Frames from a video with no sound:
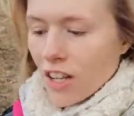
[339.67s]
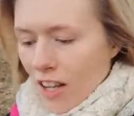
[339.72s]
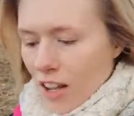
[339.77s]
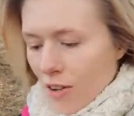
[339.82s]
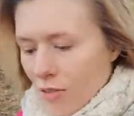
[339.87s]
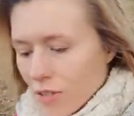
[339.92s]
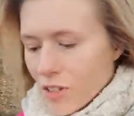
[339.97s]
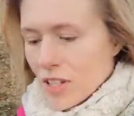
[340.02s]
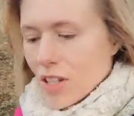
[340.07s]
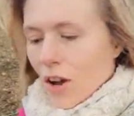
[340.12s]

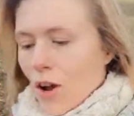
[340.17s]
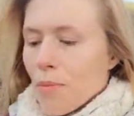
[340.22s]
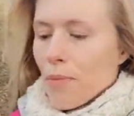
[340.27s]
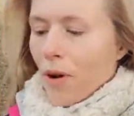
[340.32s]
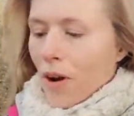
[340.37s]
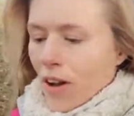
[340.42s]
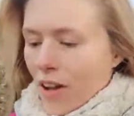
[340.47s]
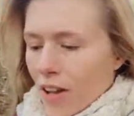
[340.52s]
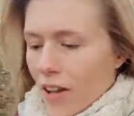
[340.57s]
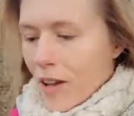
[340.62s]
Every time
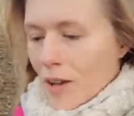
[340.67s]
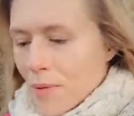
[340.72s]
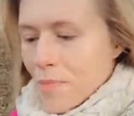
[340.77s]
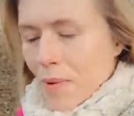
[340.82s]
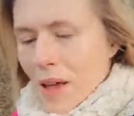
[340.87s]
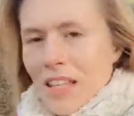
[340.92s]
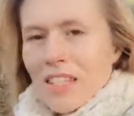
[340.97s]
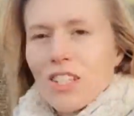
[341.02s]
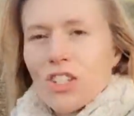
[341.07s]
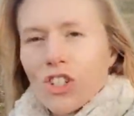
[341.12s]
I
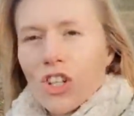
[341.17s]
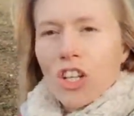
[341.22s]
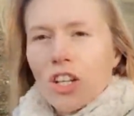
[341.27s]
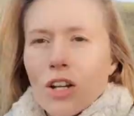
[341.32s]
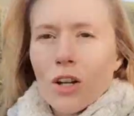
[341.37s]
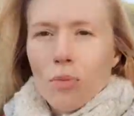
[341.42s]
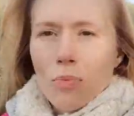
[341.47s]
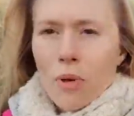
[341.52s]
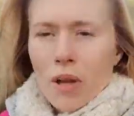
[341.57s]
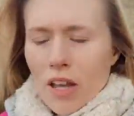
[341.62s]
message in
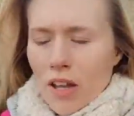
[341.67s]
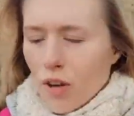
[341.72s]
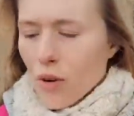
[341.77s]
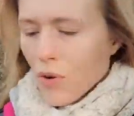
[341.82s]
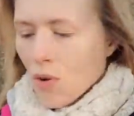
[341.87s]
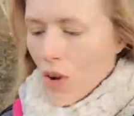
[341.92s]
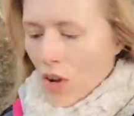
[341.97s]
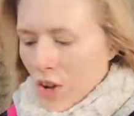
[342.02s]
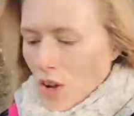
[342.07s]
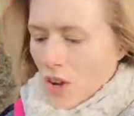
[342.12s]
an
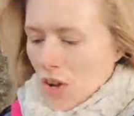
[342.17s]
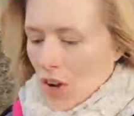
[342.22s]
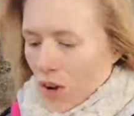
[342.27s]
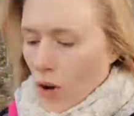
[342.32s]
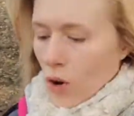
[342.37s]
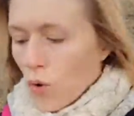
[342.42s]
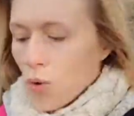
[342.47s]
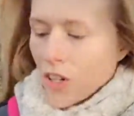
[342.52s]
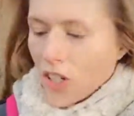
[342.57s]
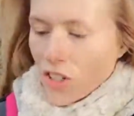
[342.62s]
appeal,
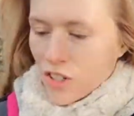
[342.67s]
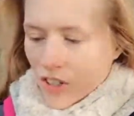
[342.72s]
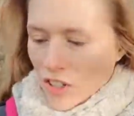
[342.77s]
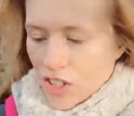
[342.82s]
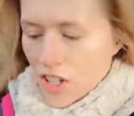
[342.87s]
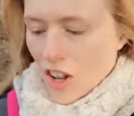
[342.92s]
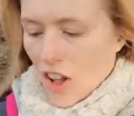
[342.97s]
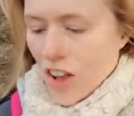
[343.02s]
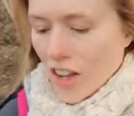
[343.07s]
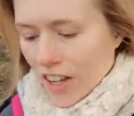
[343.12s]
oh, it
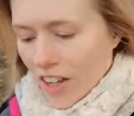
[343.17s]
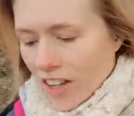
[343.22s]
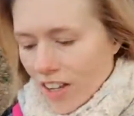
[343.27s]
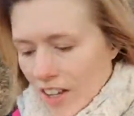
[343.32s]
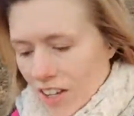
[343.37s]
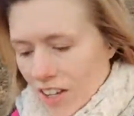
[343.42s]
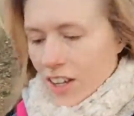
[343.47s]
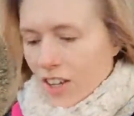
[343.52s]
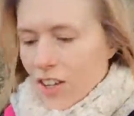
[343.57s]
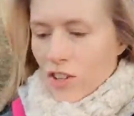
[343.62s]
looks like
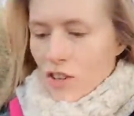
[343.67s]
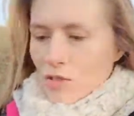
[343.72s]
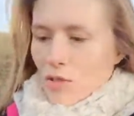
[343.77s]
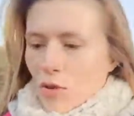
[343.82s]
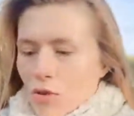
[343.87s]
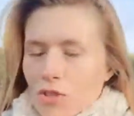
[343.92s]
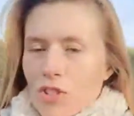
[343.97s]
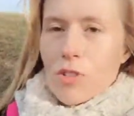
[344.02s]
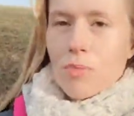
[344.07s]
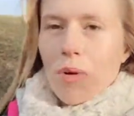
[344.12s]
you've
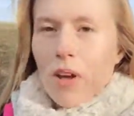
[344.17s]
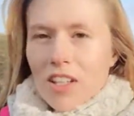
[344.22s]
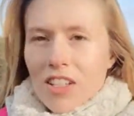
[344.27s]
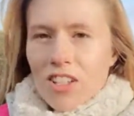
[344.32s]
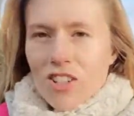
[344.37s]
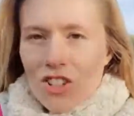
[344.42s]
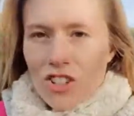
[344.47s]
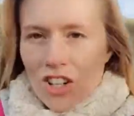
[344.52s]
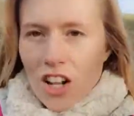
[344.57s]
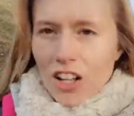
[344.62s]
already
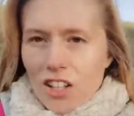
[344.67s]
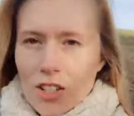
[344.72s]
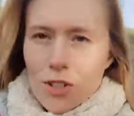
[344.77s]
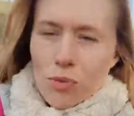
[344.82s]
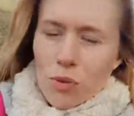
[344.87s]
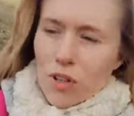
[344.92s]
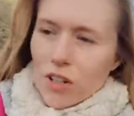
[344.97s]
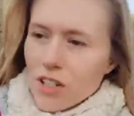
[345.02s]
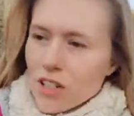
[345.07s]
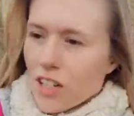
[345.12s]
messaged us.
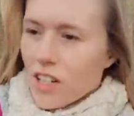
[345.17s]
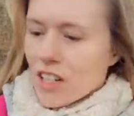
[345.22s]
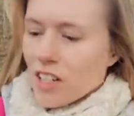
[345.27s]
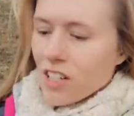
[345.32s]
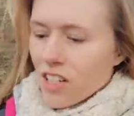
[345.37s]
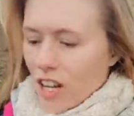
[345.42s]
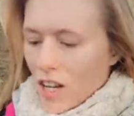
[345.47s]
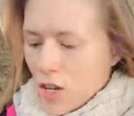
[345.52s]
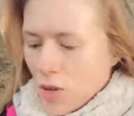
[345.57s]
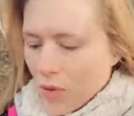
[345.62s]
We're
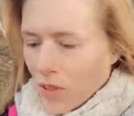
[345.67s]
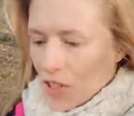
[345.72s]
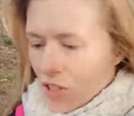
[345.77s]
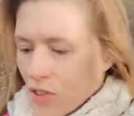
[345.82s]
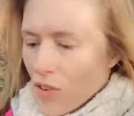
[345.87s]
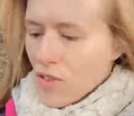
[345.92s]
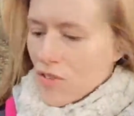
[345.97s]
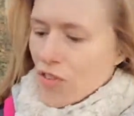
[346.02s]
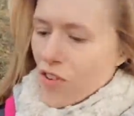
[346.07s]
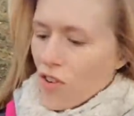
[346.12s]
continuing
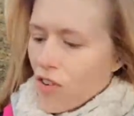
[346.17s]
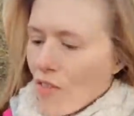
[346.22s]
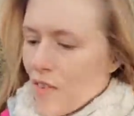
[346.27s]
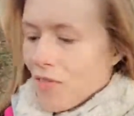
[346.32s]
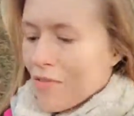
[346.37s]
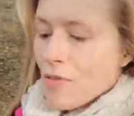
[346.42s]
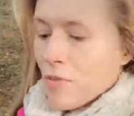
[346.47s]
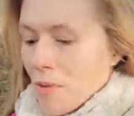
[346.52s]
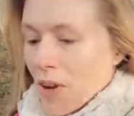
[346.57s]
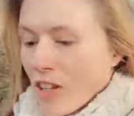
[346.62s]
to review your
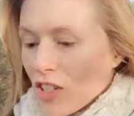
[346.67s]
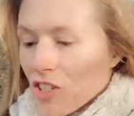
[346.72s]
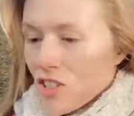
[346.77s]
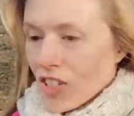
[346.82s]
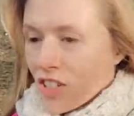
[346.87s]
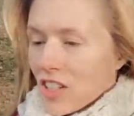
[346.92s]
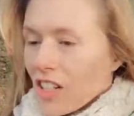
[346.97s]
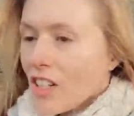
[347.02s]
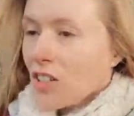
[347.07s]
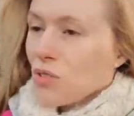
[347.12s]

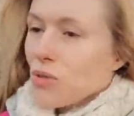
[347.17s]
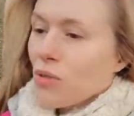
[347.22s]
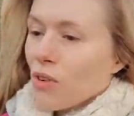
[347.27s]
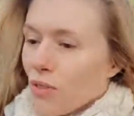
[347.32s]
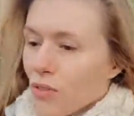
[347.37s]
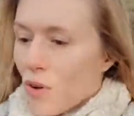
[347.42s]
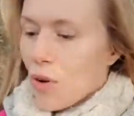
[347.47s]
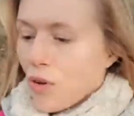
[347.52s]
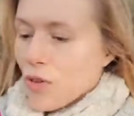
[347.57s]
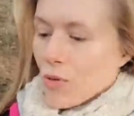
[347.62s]
information. So that's all
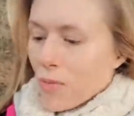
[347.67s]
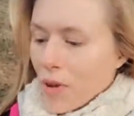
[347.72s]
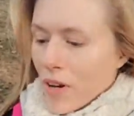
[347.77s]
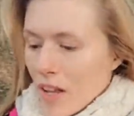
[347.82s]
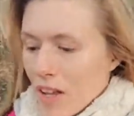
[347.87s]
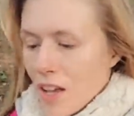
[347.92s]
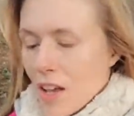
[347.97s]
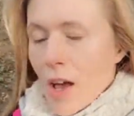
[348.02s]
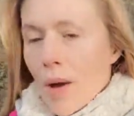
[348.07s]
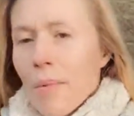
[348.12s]
I've got at the
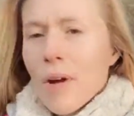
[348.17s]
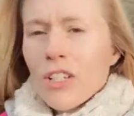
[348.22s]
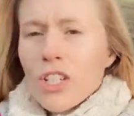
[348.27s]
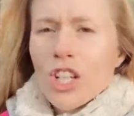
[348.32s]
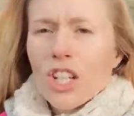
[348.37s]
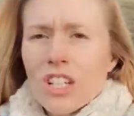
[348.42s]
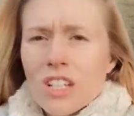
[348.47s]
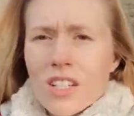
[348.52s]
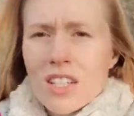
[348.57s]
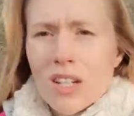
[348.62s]
minute. I'm
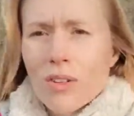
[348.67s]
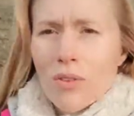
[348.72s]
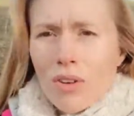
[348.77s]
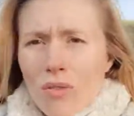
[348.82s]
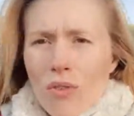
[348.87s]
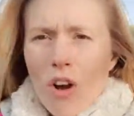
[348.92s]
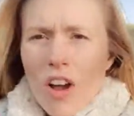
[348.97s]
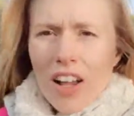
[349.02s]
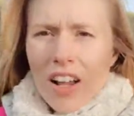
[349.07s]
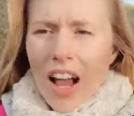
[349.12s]
actually
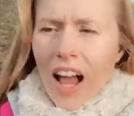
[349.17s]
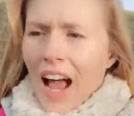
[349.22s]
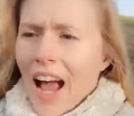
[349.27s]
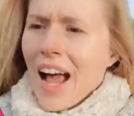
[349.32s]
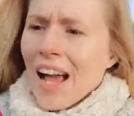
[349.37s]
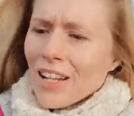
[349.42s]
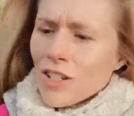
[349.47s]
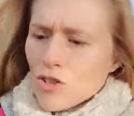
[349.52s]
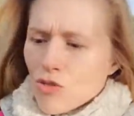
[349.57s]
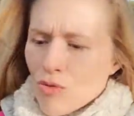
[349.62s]
considering writing a
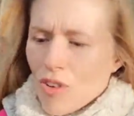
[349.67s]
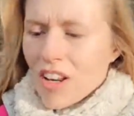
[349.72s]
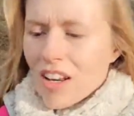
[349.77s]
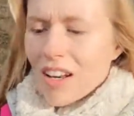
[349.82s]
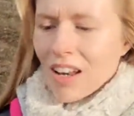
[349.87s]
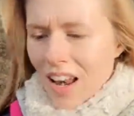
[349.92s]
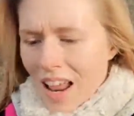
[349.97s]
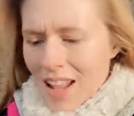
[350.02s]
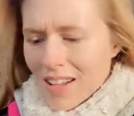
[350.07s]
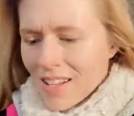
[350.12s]

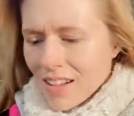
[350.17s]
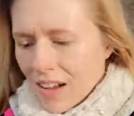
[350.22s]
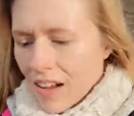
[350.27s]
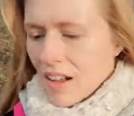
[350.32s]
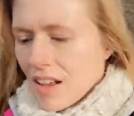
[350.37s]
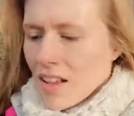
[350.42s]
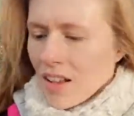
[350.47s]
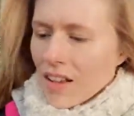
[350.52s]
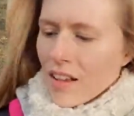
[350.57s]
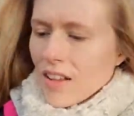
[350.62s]
handwritten
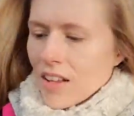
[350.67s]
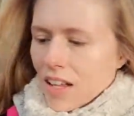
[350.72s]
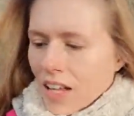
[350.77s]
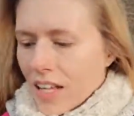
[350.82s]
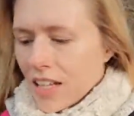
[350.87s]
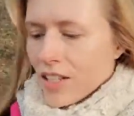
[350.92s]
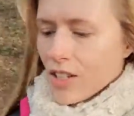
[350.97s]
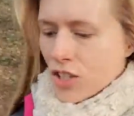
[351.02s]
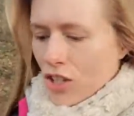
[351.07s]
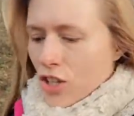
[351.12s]
letter
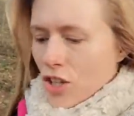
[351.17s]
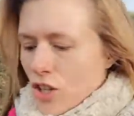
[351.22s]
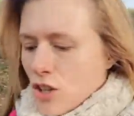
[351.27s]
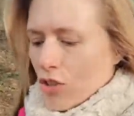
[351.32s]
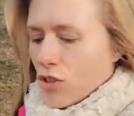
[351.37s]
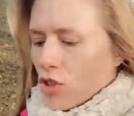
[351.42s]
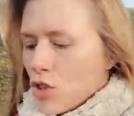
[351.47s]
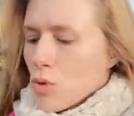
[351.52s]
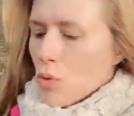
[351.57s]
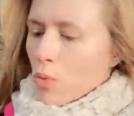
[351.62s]

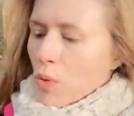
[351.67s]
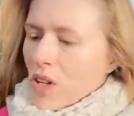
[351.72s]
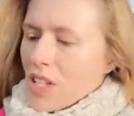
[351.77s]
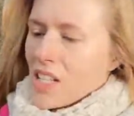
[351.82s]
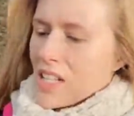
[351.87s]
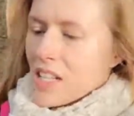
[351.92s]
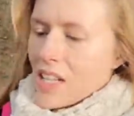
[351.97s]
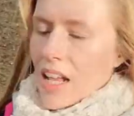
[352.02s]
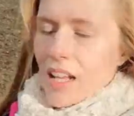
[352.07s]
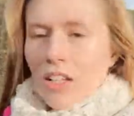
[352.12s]
into
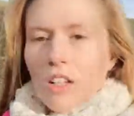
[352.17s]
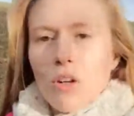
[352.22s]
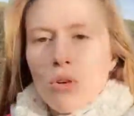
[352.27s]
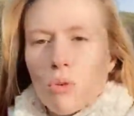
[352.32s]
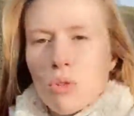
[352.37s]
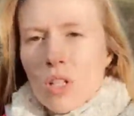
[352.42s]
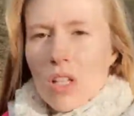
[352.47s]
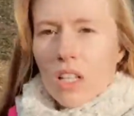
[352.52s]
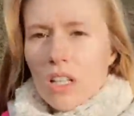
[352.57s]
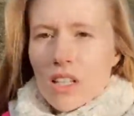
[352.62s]
Twitter's
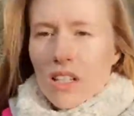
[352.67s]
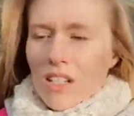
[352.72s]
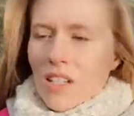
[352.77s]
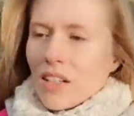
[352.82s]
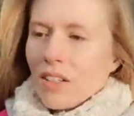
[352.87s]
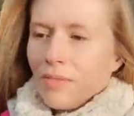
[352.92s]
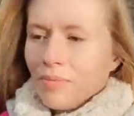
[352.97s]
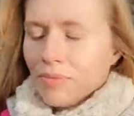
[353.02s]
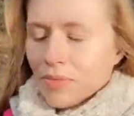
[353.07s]
headquarters.